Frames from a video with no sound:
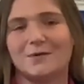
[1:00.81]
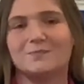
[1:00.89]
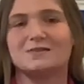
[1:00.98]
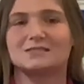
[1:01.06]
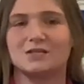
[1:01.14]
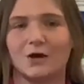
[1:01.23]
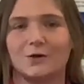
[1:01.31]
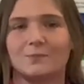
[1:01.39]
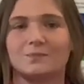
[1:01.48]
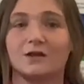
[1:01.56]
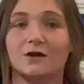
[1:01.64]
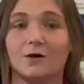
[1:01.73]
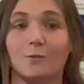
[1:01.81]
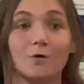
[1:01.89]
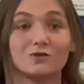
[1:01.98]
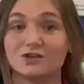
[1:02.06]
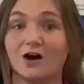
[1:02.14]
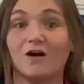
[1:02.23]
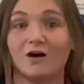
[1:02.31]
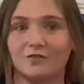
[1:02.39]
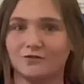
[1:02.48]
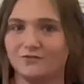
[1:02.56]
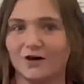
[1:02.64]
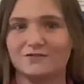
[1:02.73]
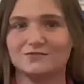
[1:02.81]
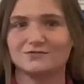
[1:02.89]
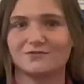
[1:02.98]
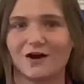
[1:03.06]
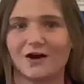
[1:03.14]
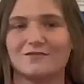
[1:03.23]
So what are the 5 to 5?